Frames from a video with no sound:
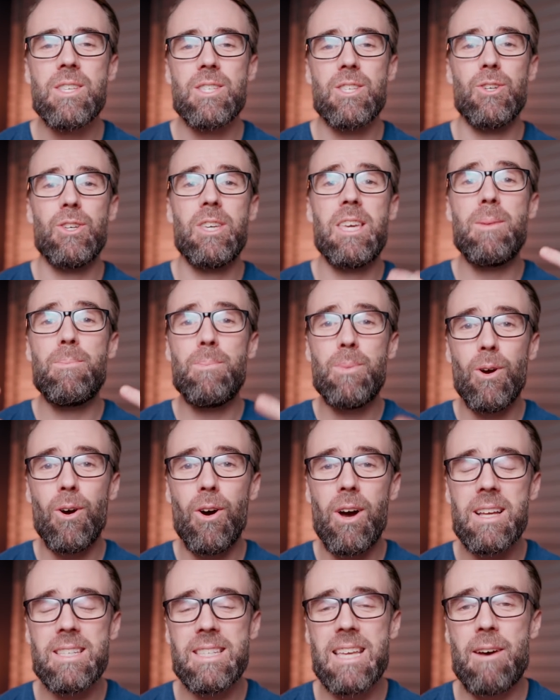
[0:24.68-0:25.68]
so keep
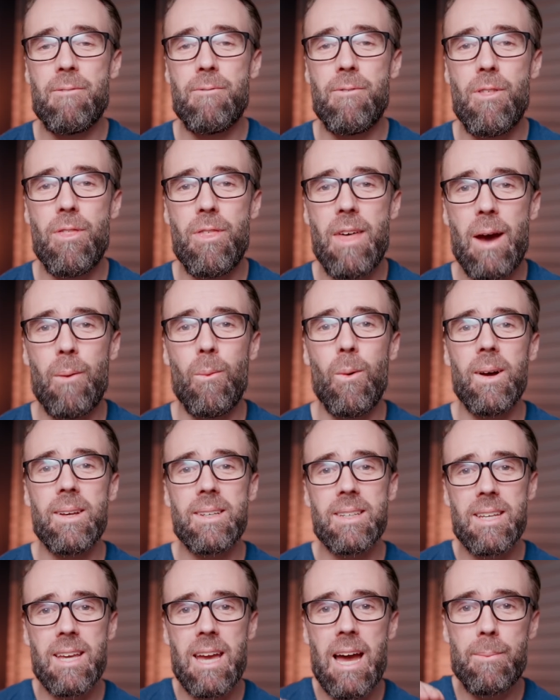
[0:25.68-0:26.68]
your eyes out for that
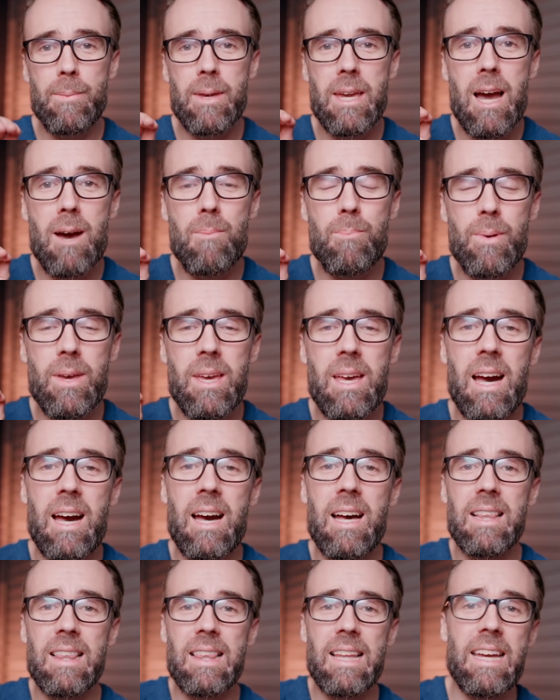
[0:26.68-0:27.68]
one coming up
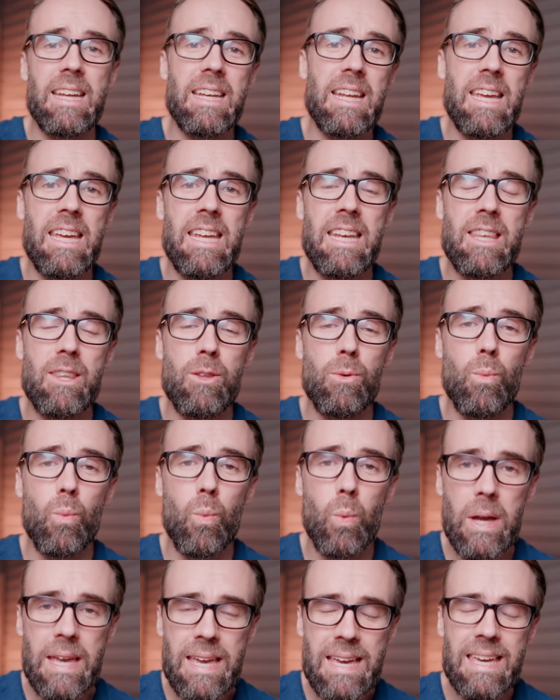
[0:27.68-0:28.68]
later in the
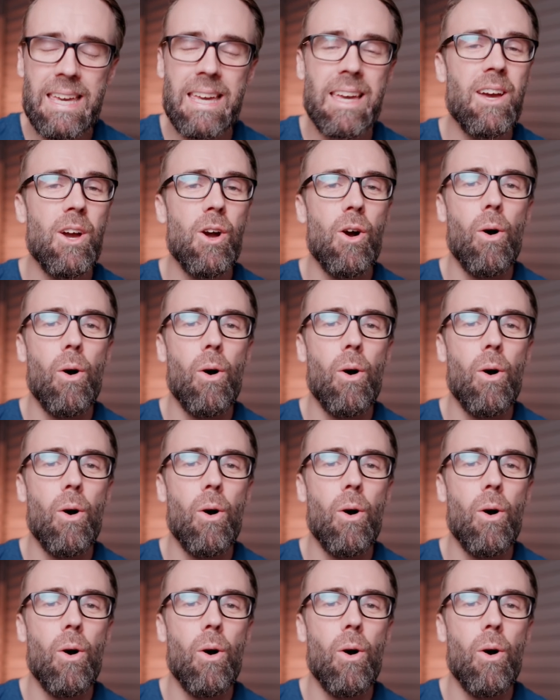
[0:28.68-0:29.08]
week.